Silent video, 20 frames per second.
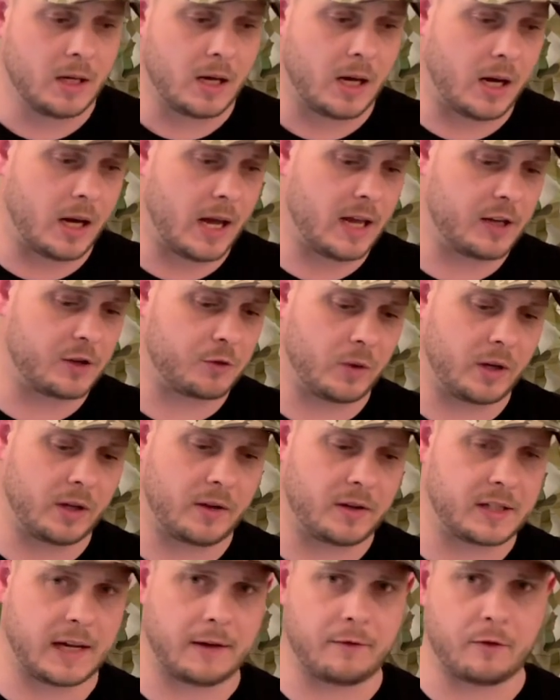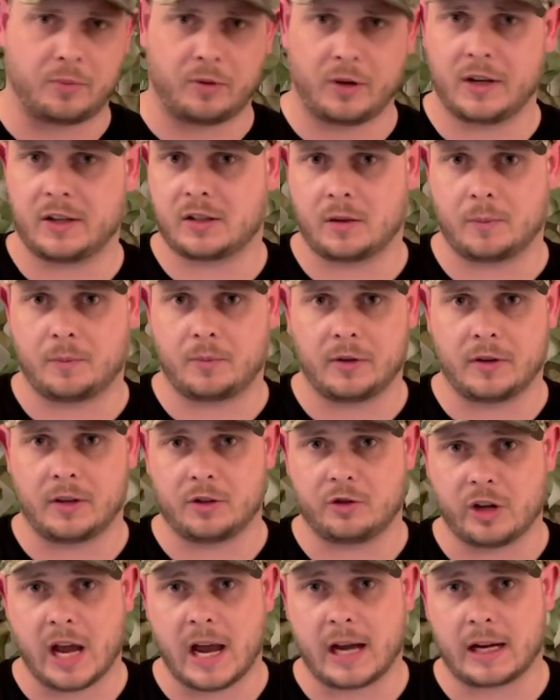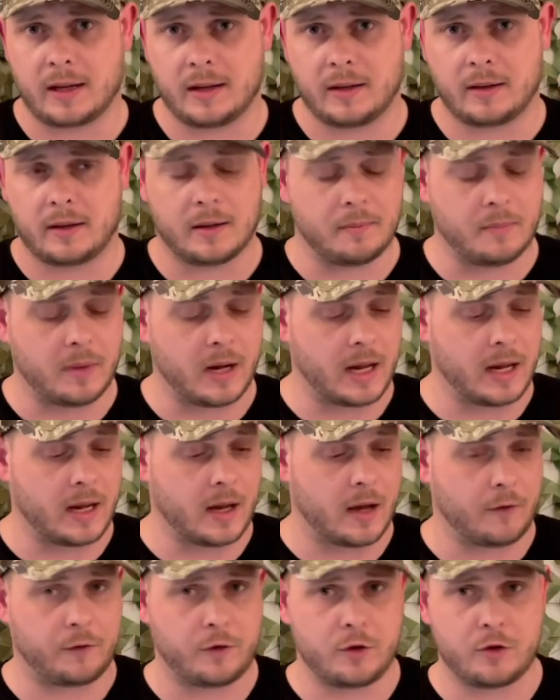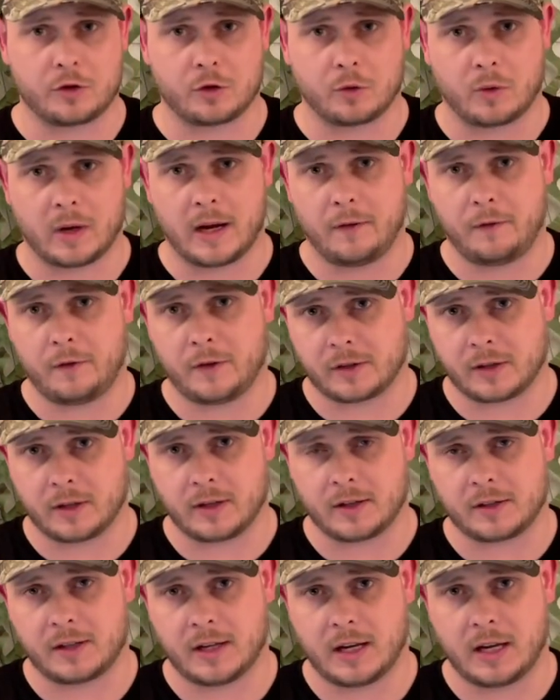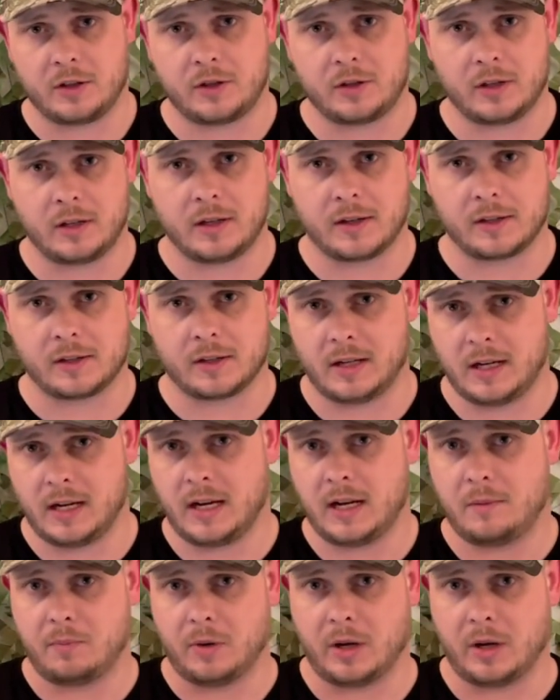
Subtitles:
as well as have a place to put the jacket that my future wife is going to say she doesn't need,